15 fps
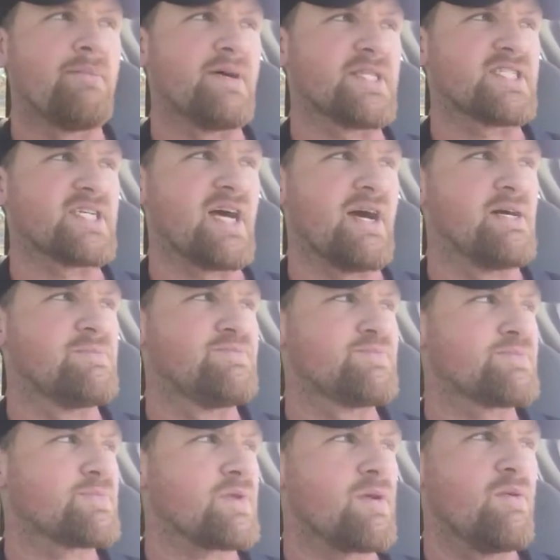But um,
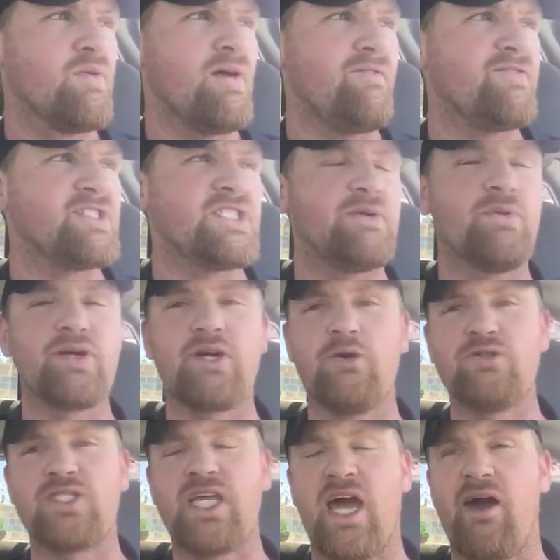we'll have to see what
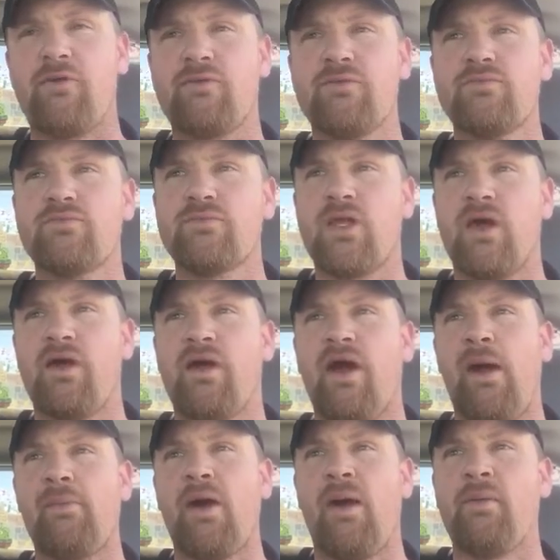goes down. Uh,
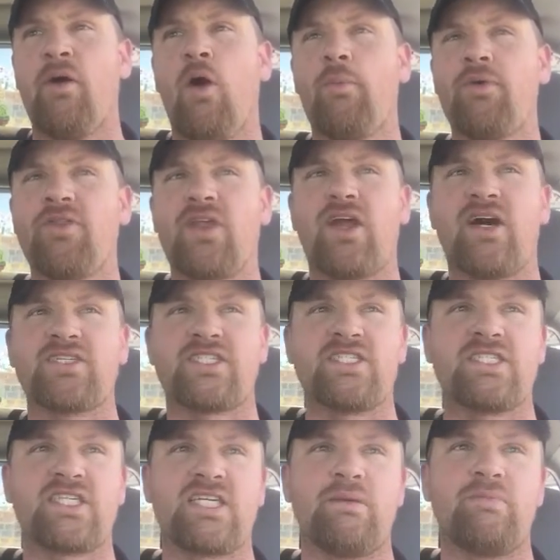I'm, I'm, hoping that
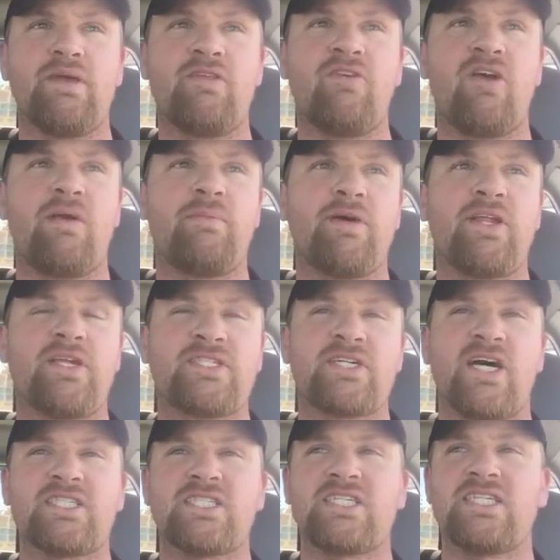Austin's going to be there, but as
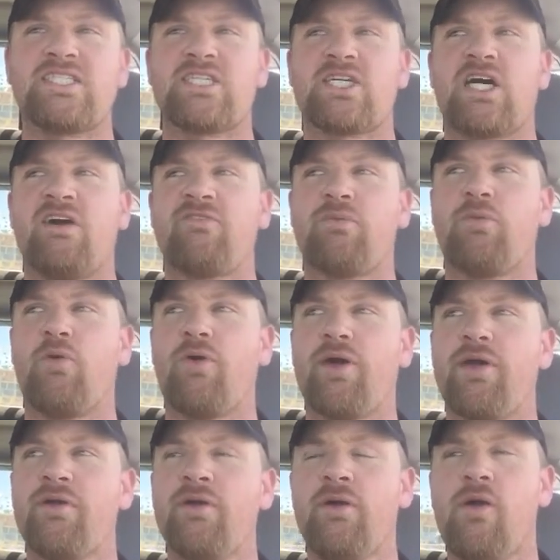Austin is the cover
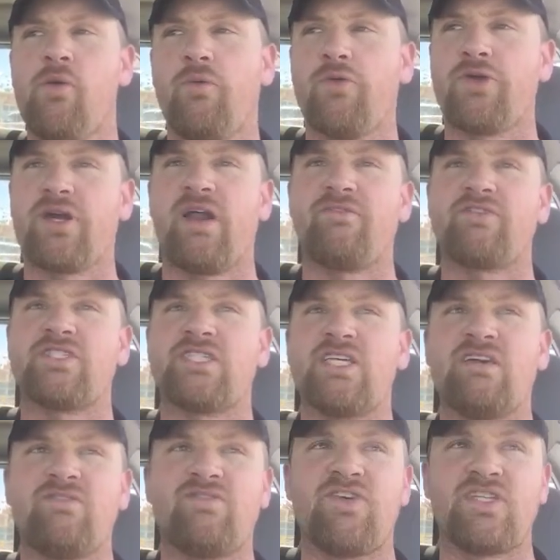boy, we're going to have to
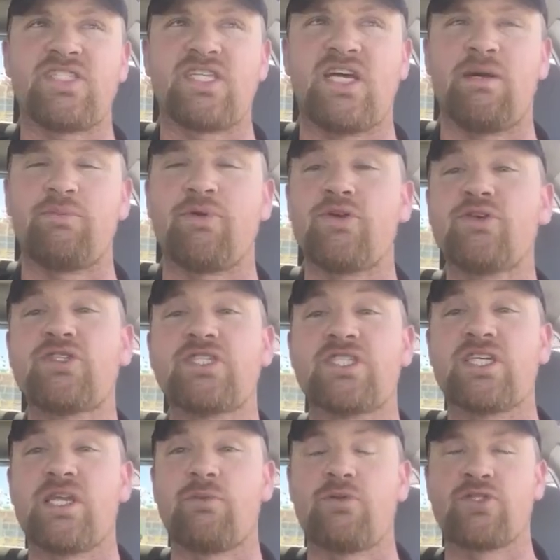see if it uh,
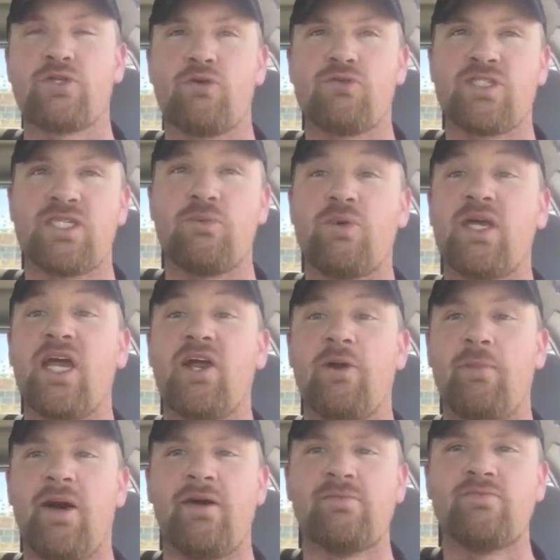produces any results that we care
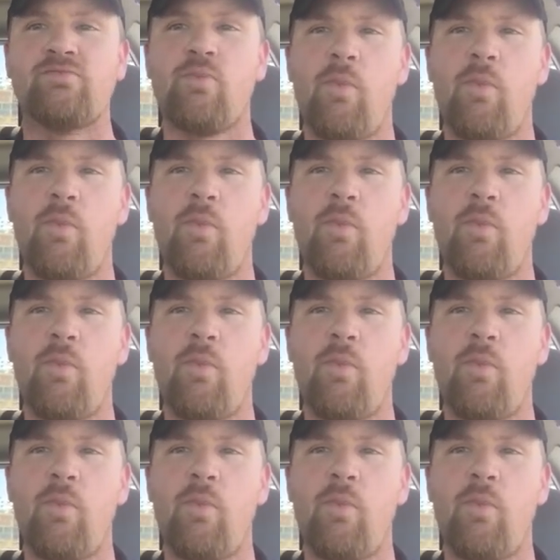about.